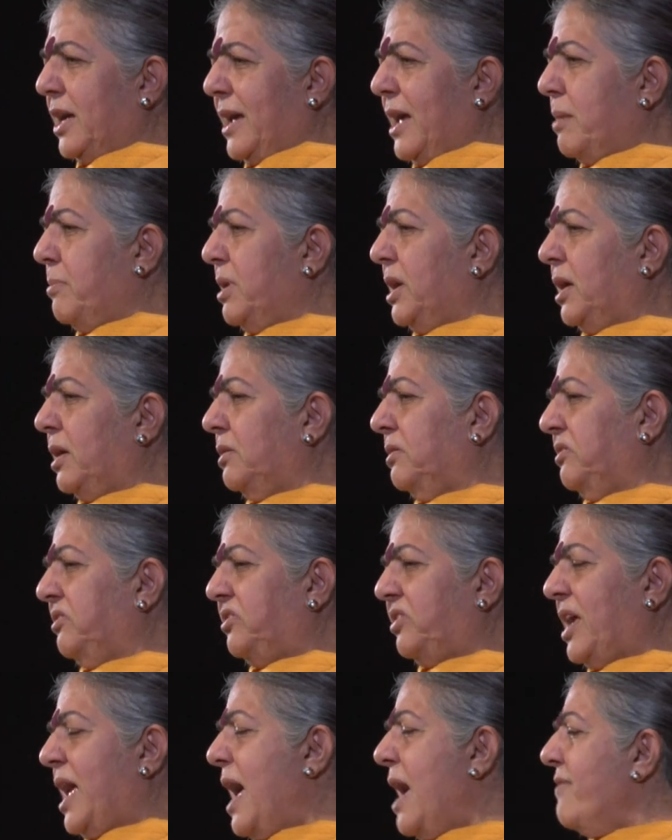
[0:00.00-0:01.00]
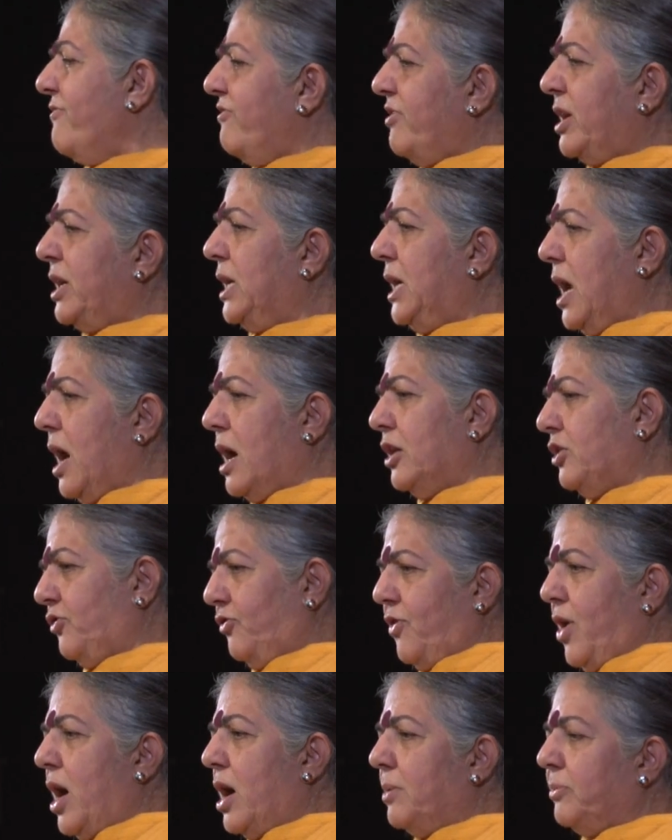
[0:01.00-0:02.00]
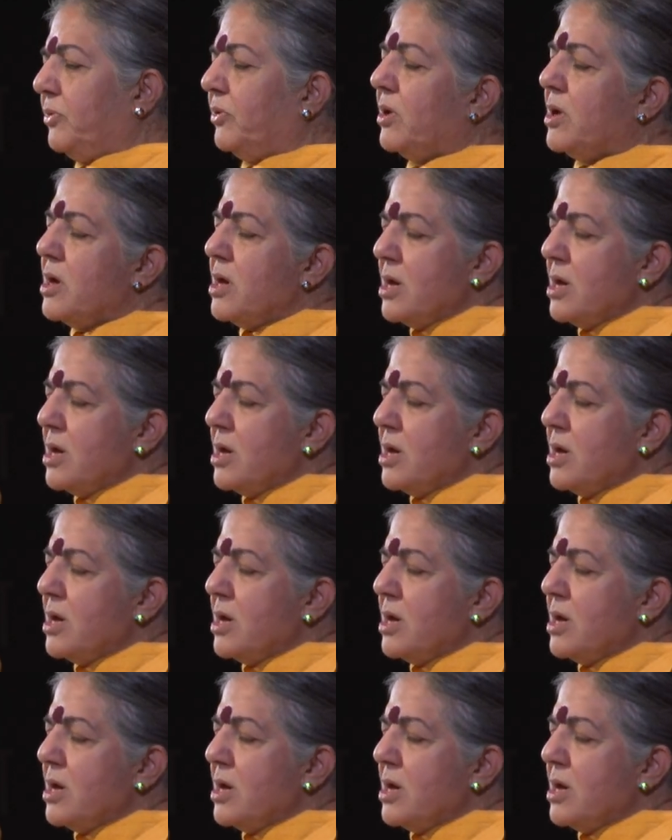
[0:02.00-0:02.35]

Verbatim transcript: chemicals, have very large farms,